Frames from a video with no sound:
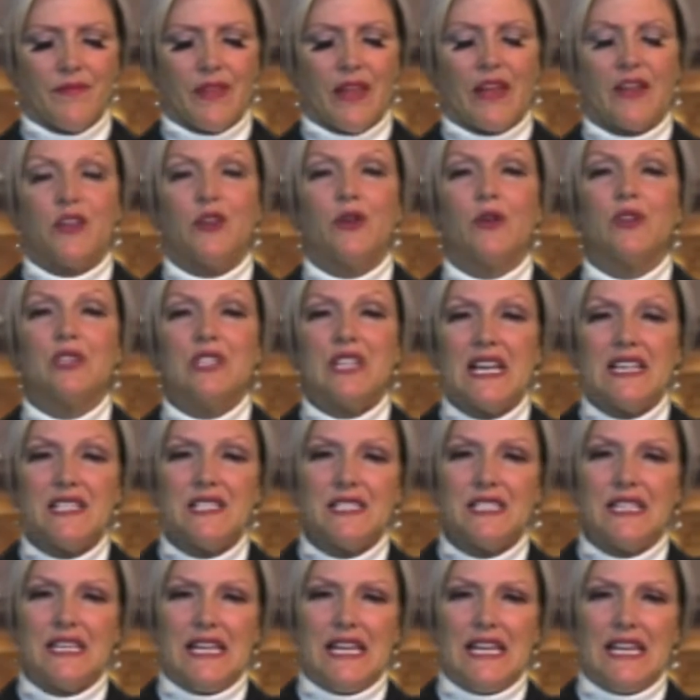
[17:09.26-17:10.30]
Your
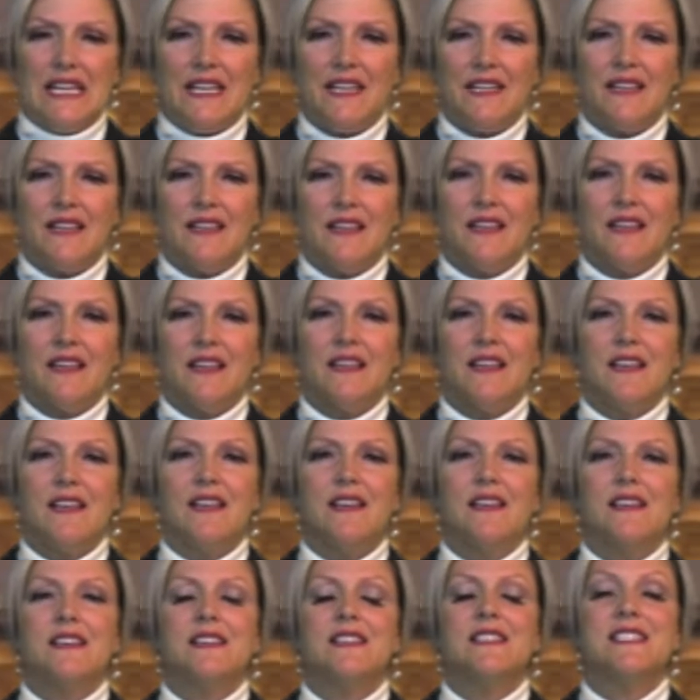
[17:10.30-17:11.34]
destiny
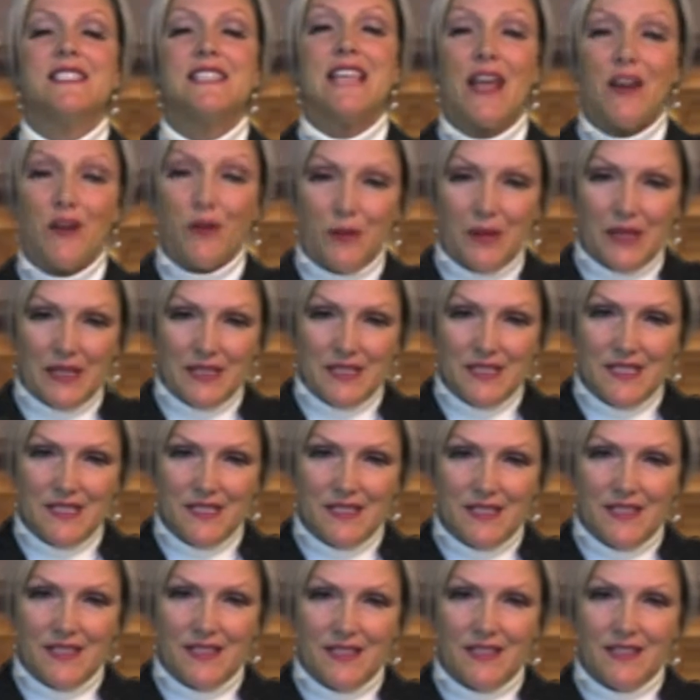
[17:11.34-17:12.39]
settlement
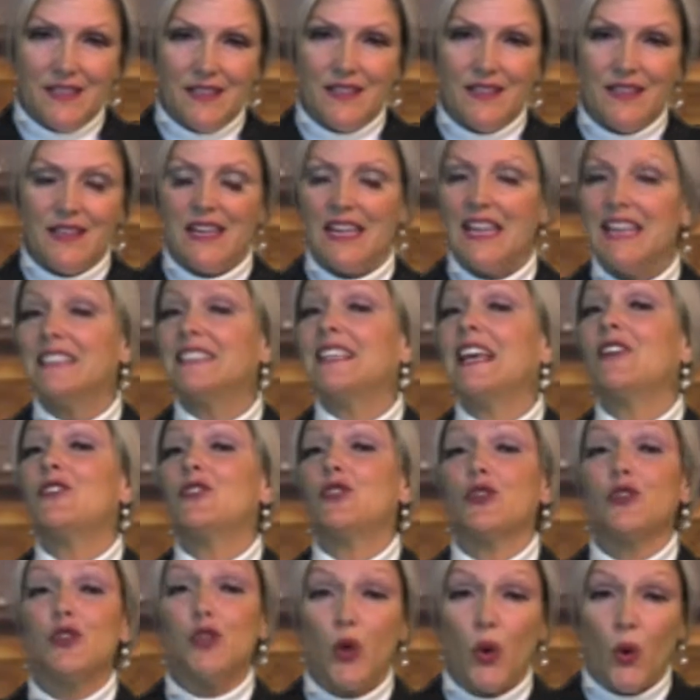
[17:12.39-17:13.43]
is at
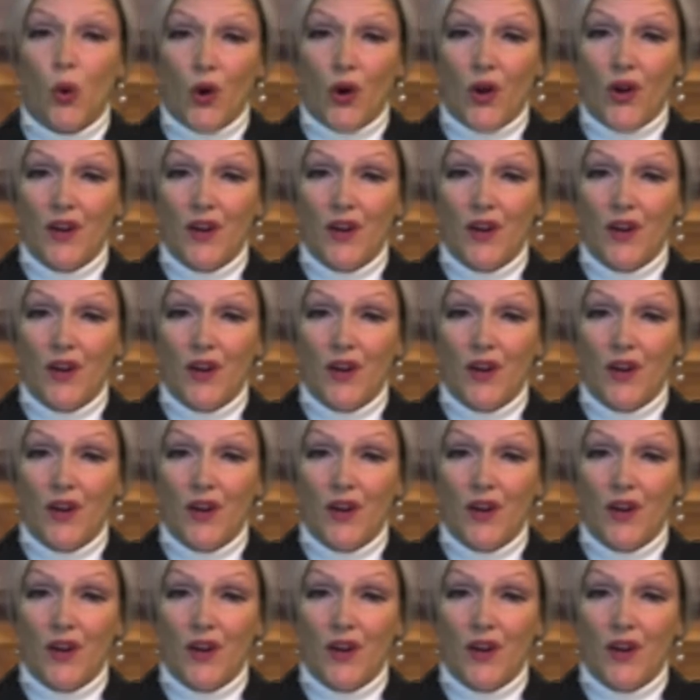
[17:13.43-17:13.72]
your door.